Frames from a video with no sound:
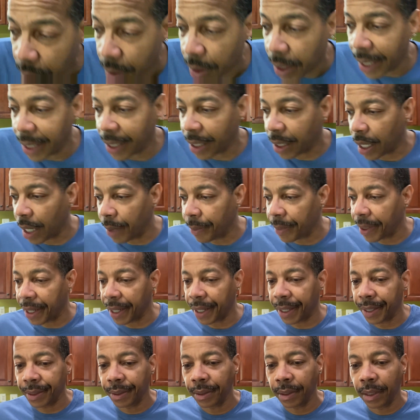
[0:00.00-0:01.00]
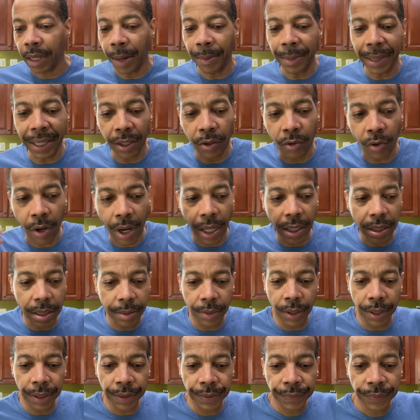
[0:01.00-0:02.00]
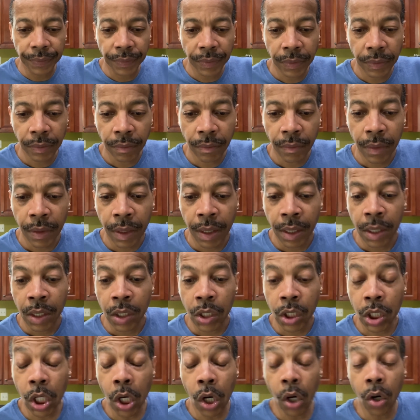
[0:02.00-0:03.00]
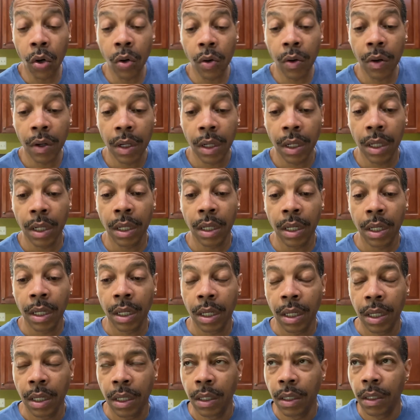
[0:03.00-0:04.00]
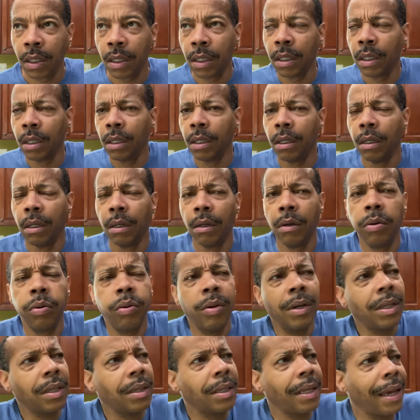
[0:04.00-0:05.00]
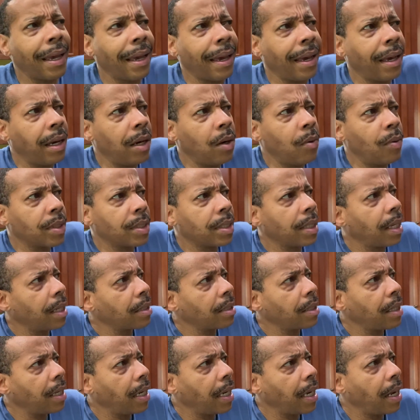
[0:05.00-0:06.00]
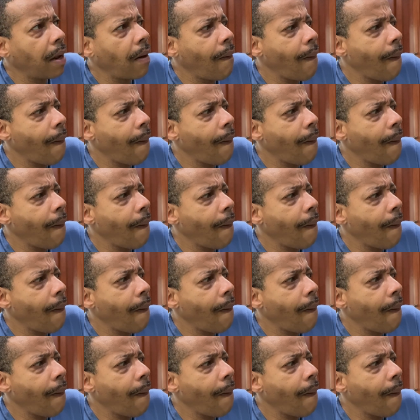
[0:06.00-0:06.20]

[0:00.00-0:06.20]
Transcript: And I cut my hair. I'm gonna let it grow out some more. So, what the hell was I saying?